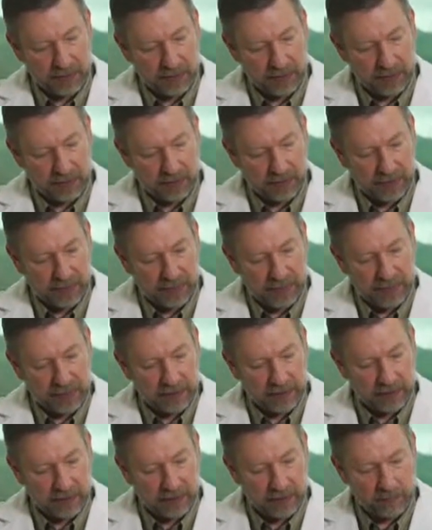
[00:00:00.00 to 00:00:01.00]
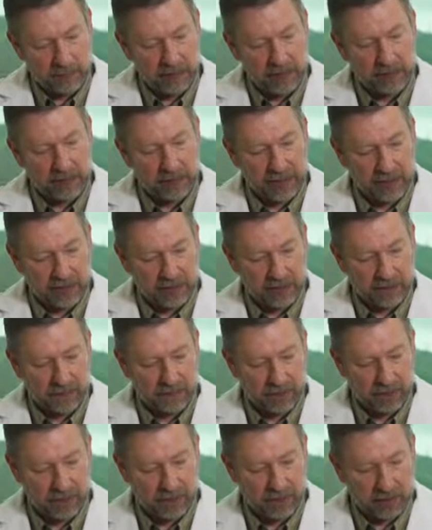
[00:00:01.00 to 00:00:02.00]
is the anterior medial edge of
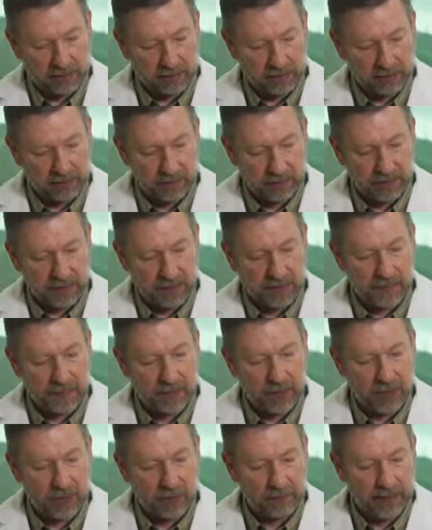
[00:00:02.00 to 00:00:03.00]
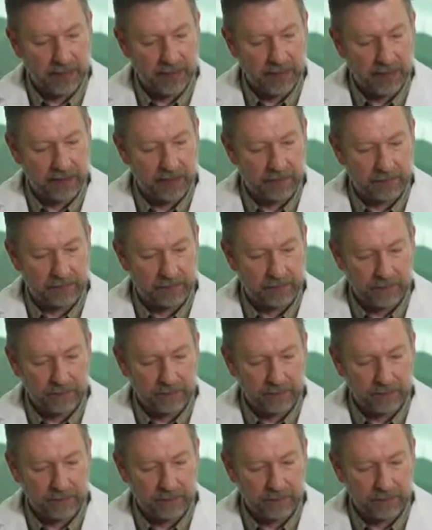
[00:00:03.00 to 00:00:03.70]
the shell, or this point right here.